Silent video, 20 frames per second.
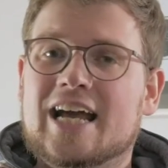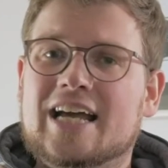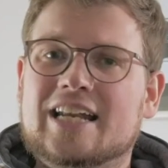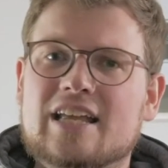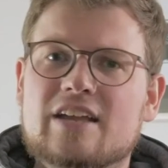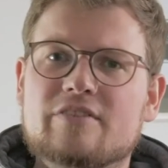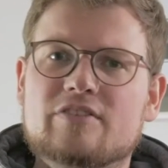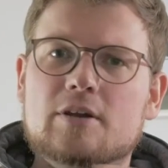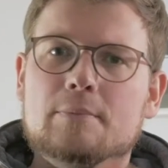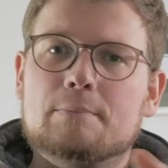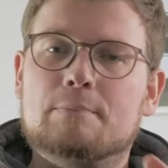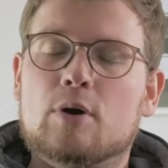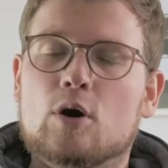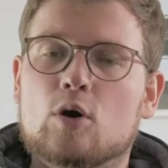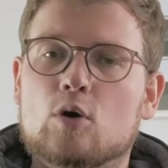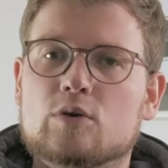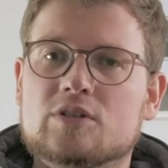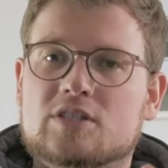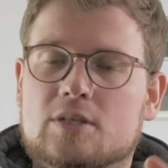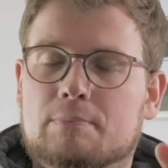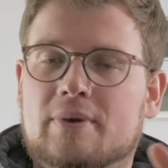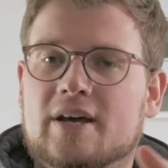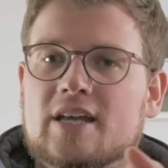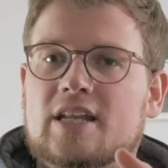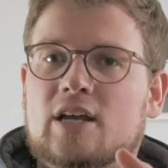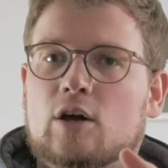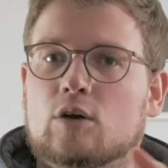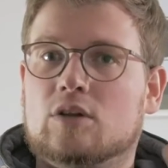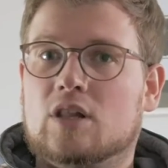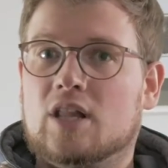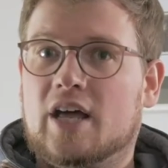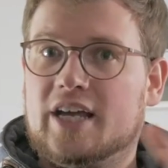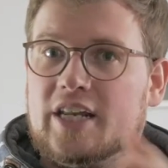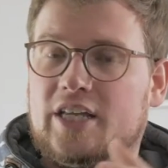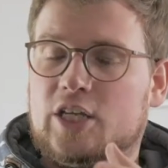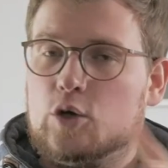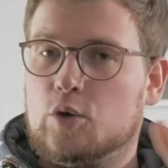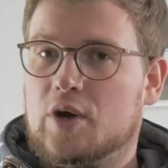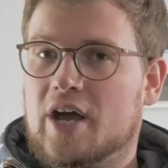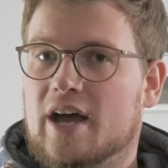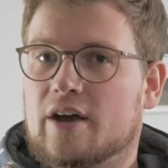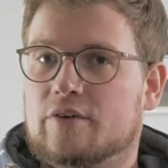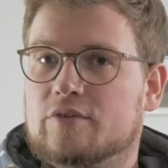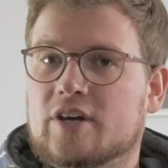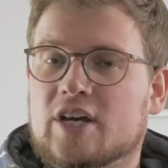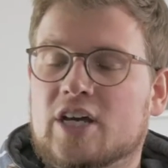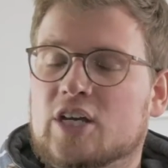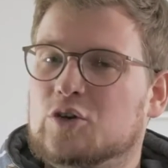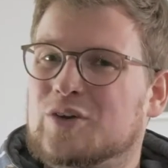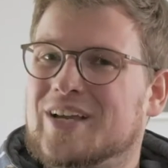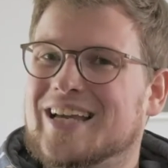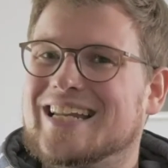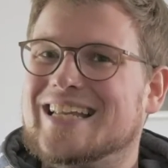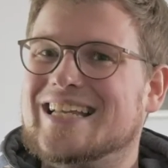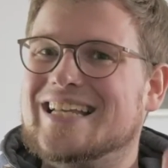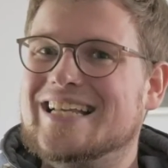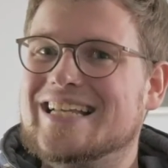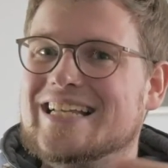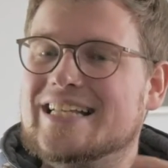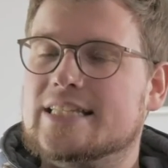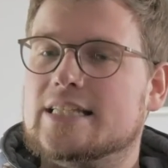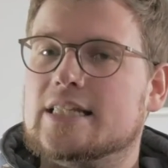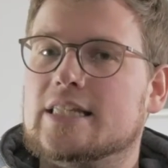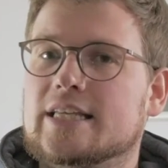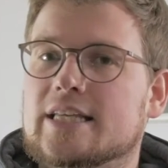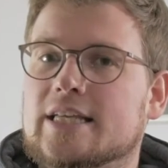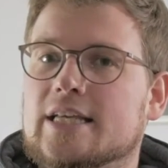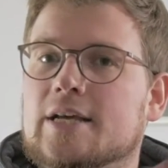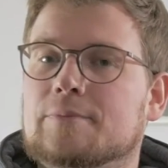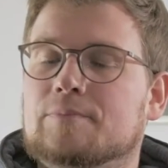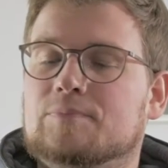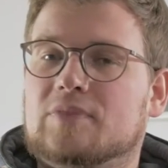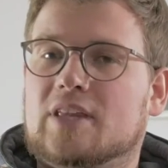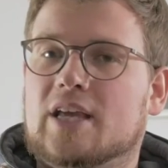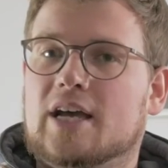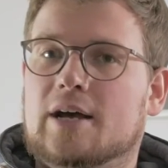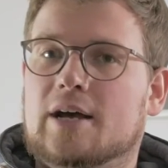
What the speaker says: And even in post, depending on the lighting you have, you can easily